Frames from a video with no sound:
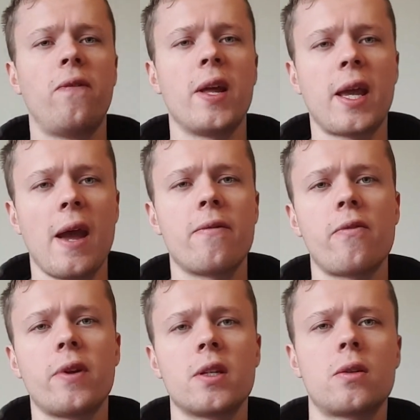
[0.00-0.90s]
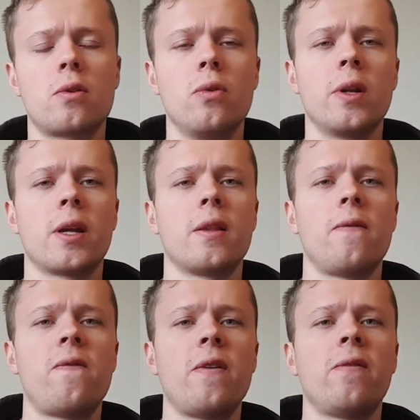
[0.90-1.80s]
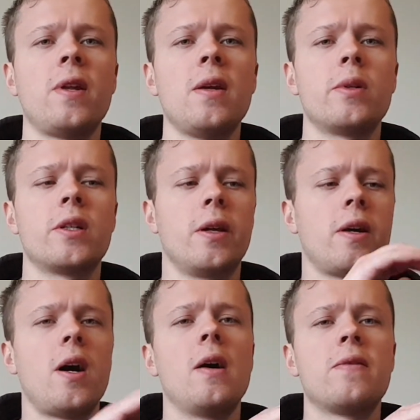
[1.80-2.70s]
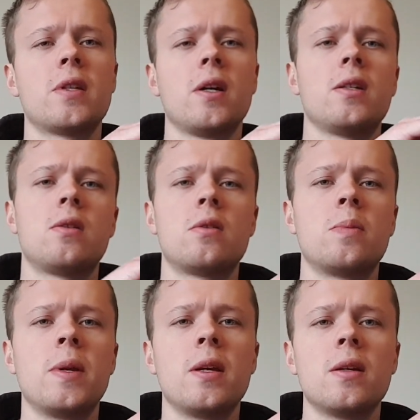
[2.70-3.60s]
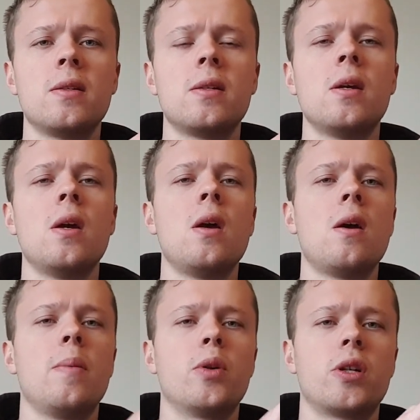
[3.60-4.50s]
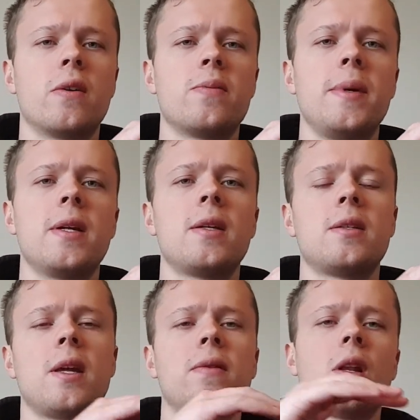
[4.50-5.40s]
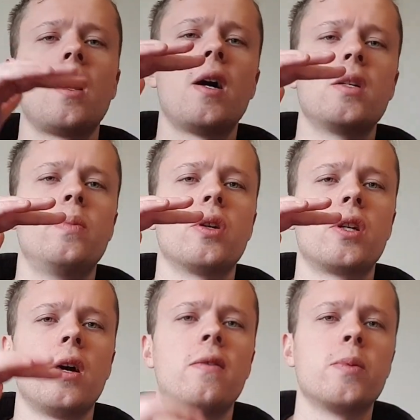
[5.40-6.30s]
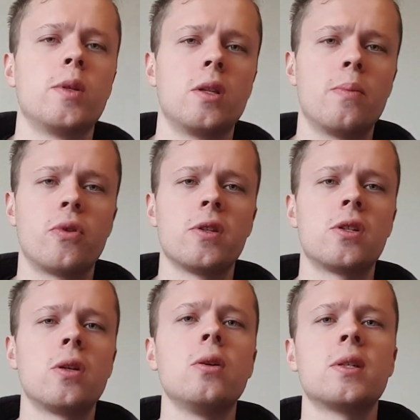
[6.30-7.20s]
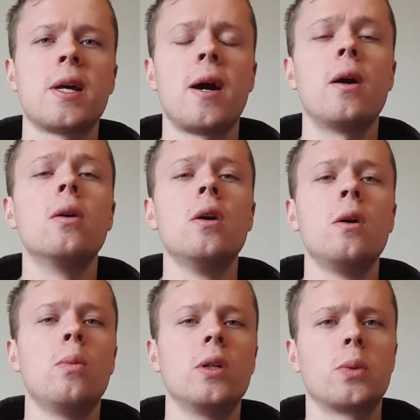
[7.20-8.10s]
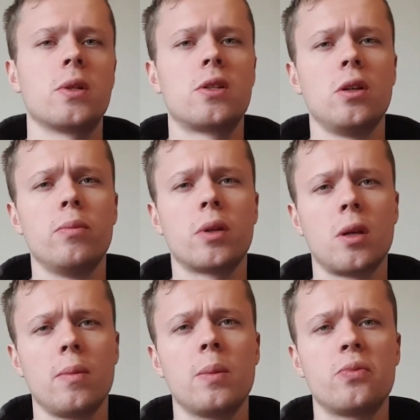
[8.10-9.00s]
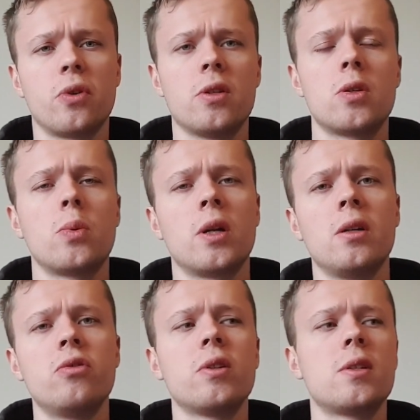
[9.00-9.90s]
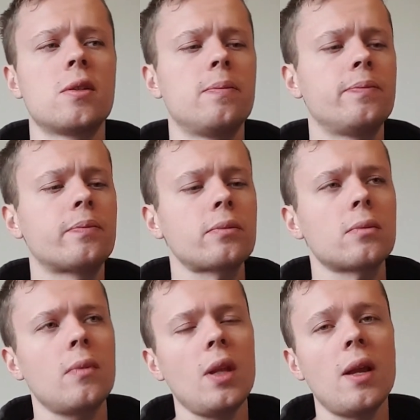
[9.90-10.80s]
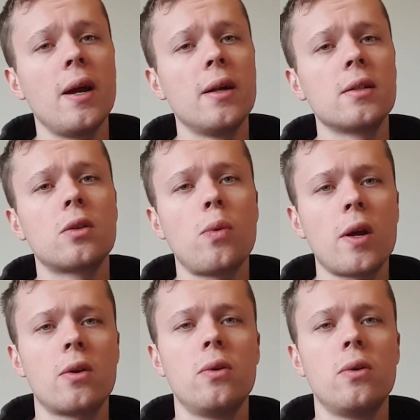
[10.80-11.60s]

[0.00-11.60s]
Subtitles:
flick everything to calling it the 50, which are like the half-sized speakers, the bookshelf speakers, and they have the larger bookshelves, which are the bronze 2s now, which will soon become the bronze 100s. And quite